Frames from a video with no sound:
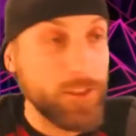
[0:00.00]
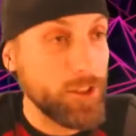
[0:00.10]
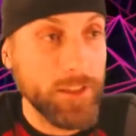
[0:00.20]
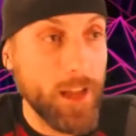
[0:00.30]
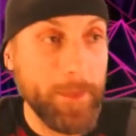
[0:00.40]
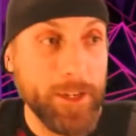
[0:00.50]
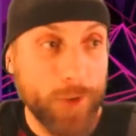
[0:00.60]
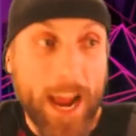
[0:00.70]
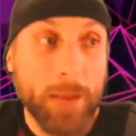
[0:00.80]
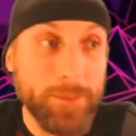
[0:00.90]
Just, I mean,
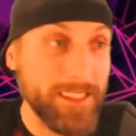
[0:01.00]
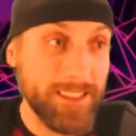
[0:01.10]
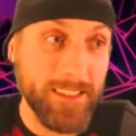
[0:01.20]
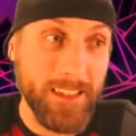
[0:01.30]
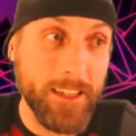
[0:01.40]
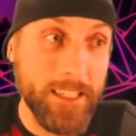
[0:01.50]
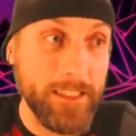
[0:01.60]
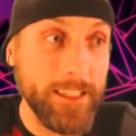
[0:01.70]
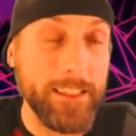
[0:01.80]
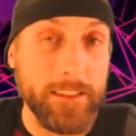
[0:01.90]
crabs is a
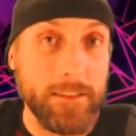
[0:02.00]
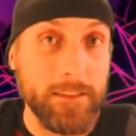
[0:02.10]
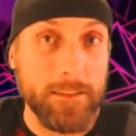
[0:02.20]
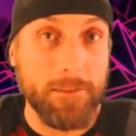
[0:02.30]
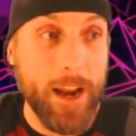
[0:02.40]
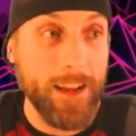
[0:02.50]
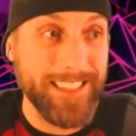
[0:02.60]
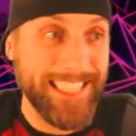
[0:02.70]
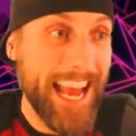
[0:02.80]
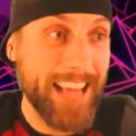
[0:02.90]
disease, right?
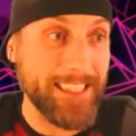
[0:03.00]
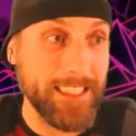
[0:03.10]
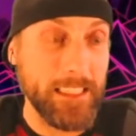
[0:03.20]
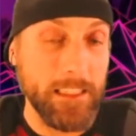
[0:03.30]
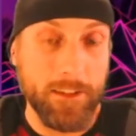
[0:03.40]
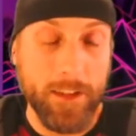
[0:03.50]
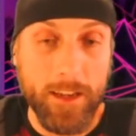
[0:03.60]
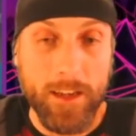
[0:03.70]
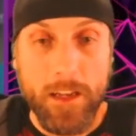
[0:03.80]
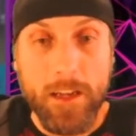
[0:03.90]
It's nasty, okay?